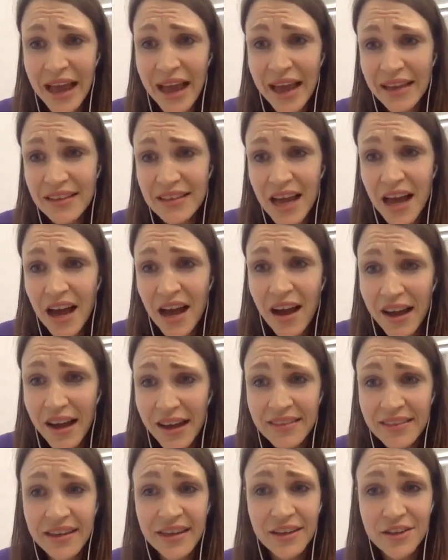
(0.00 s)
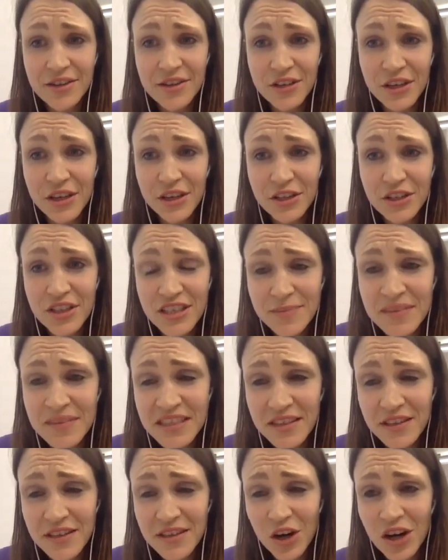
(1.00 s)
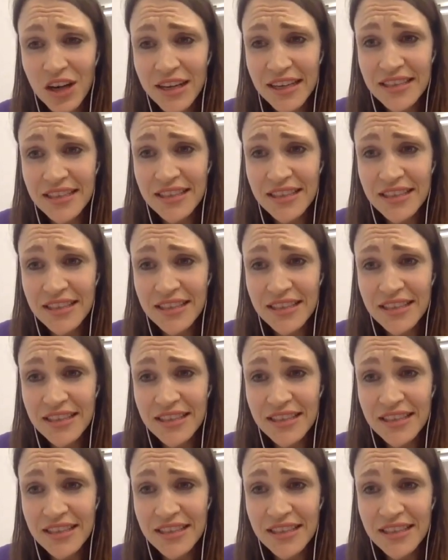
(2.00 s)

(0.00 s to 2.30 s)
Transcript: and I think that Christmas and the holiday